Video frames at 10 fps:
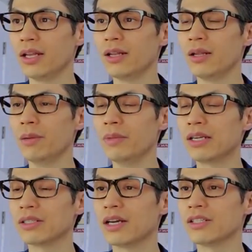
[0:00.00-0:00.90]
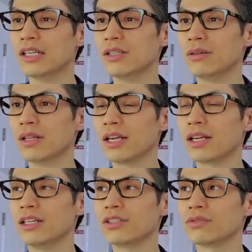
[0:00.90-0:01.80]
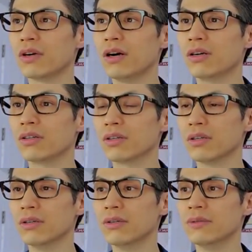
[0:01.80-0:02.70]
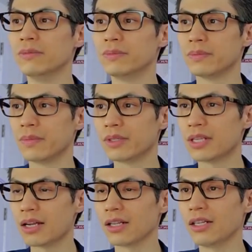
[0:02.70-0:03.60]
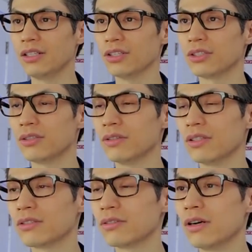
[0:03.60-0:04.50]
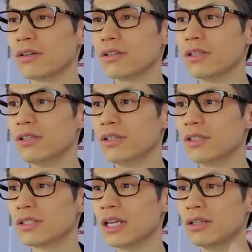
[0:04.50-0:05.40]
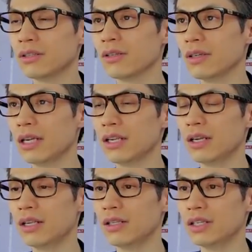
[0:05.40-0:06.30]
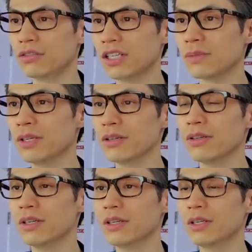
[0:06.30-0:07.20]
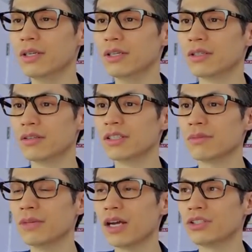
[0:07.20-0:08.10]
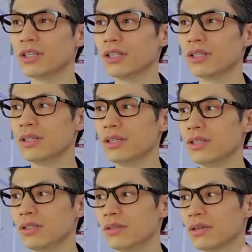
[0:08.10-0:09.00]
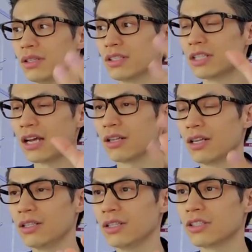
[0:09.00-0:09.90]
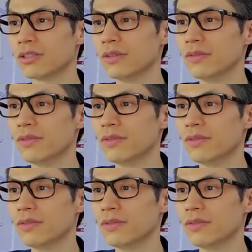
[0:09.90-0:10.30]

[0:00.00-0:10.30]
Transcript: then it makes us into like a stronger satellite dish or a stronger sender and transmitter. So just imagine you're this satellite dish,